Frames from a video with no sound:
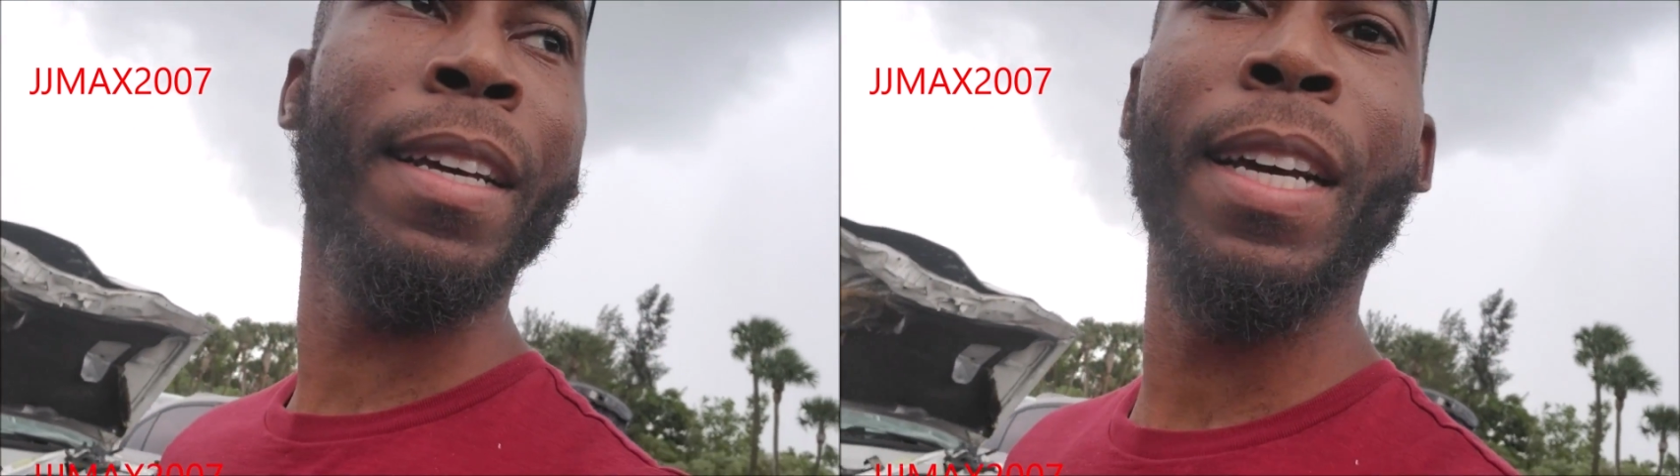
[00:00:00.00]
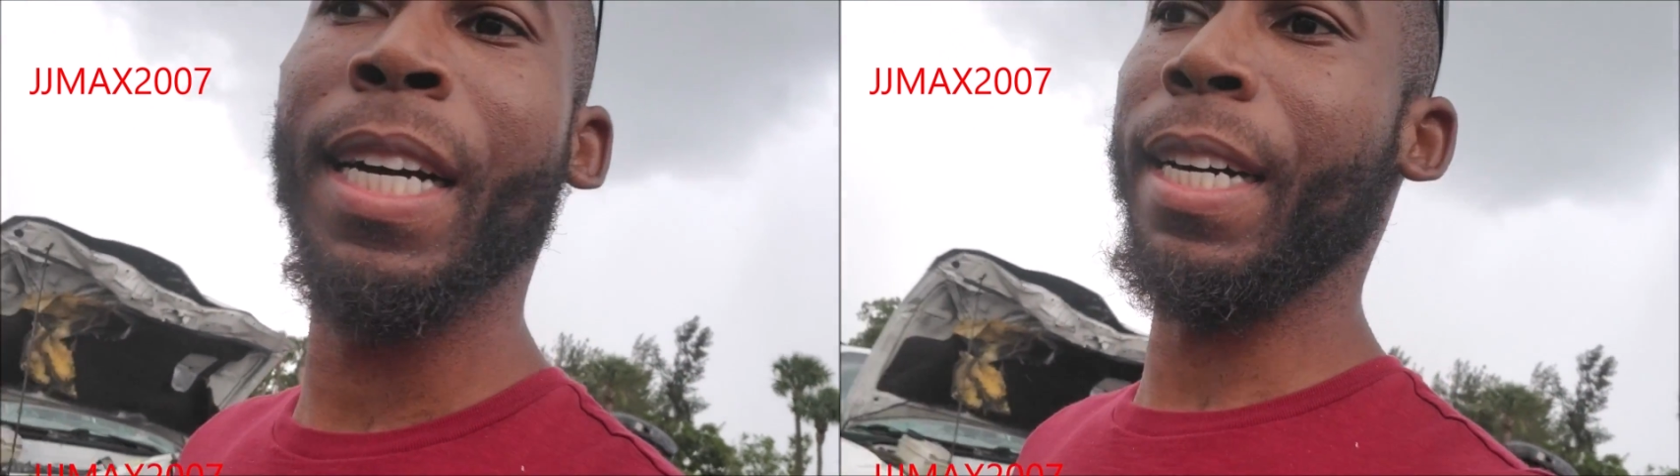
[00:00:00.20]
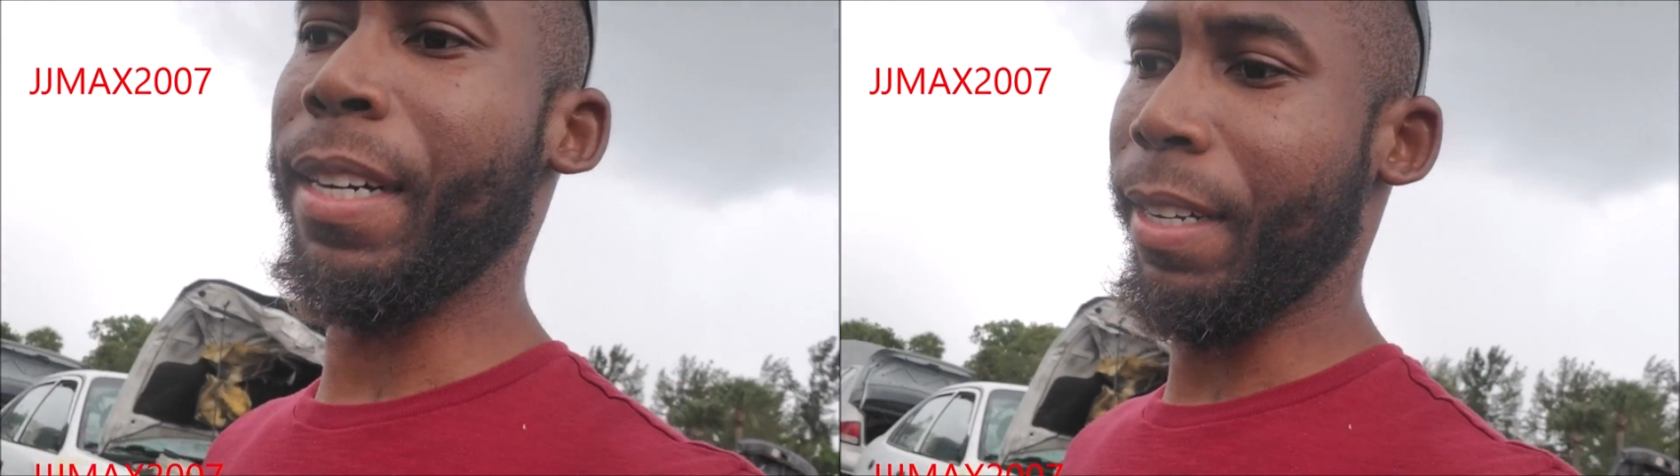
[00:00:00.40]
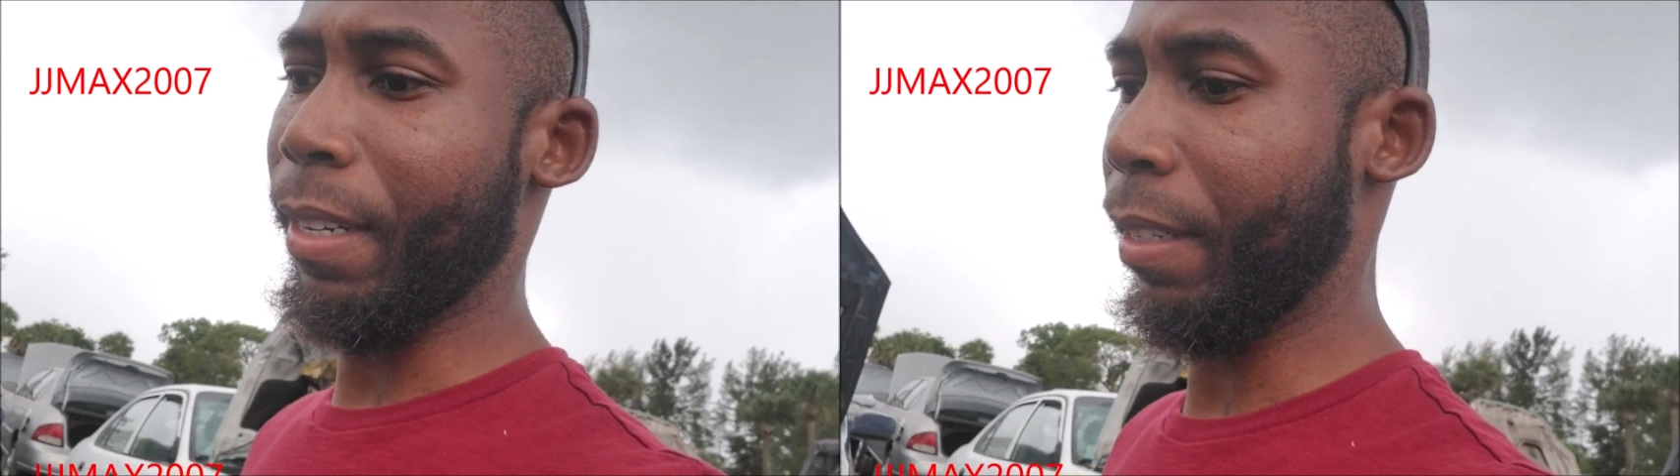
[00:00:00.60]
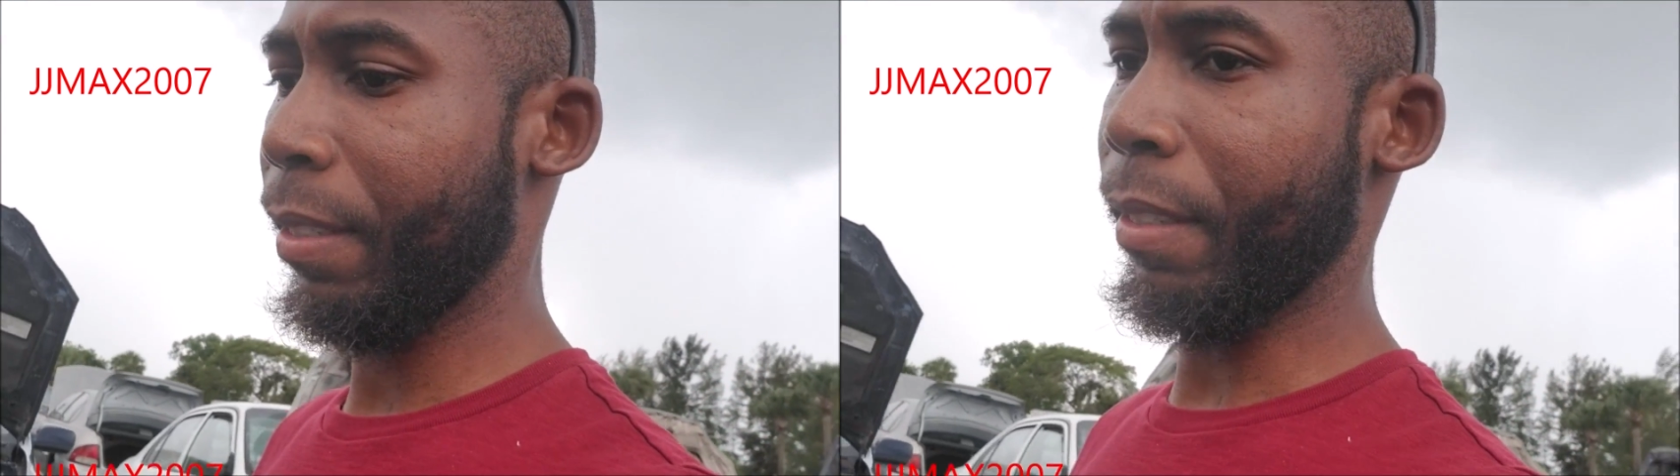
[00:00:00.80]
a
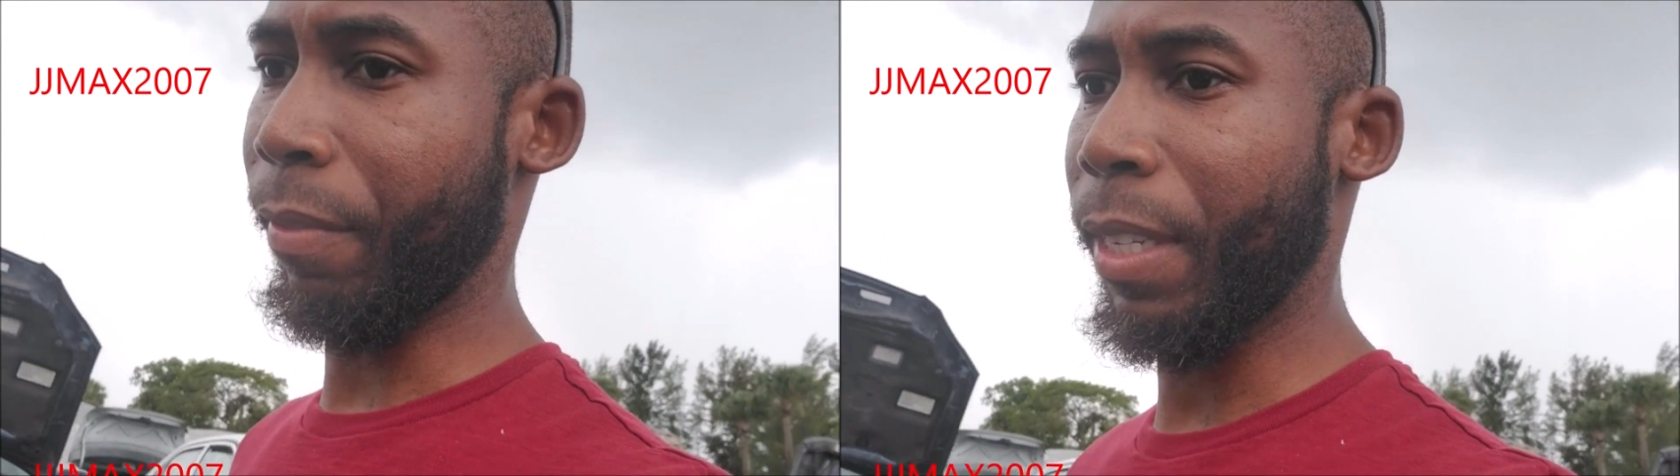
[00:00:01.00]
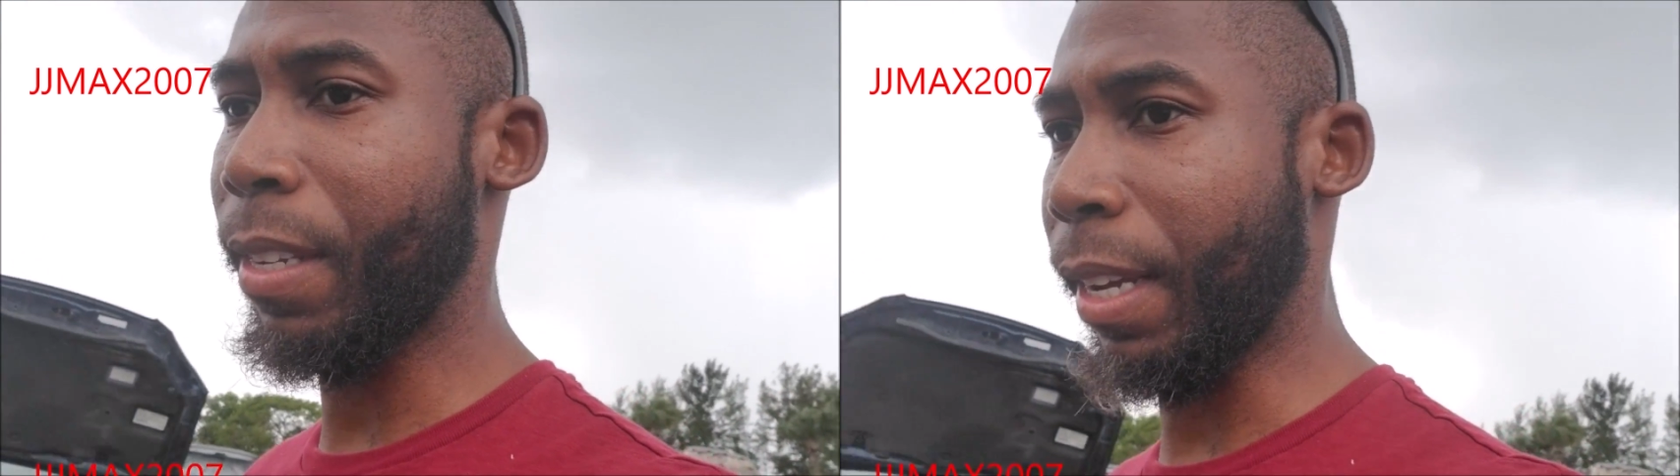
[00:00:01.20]
vtec